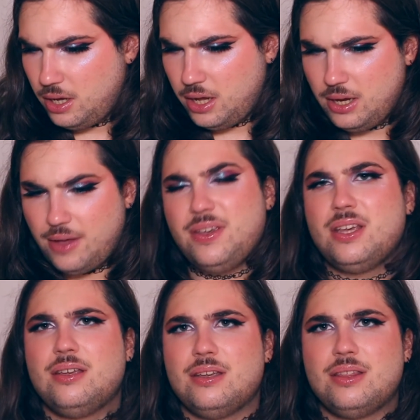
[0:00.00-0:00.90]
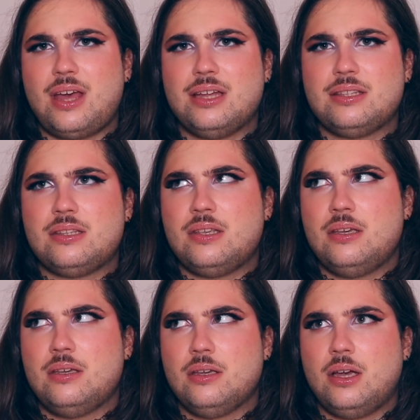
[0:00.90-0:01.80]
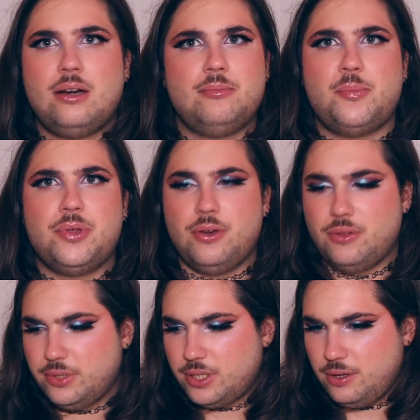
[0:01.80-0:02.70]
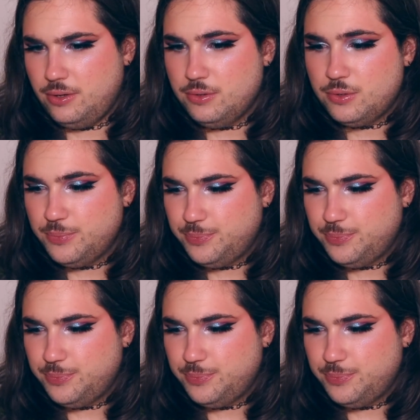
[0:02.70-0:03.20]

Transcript: And I think that's it. I can't remember the other ones I used.